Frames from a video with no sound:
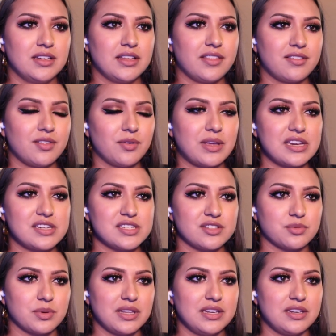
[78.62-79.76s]
Yeah, this
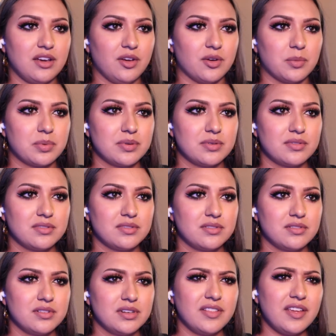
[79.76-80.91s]
location's really dope.
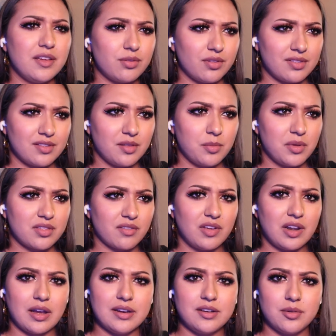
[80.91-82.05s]
Did they use this in the music
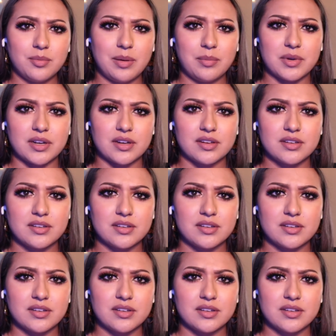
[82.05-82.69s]
video? I don't remember.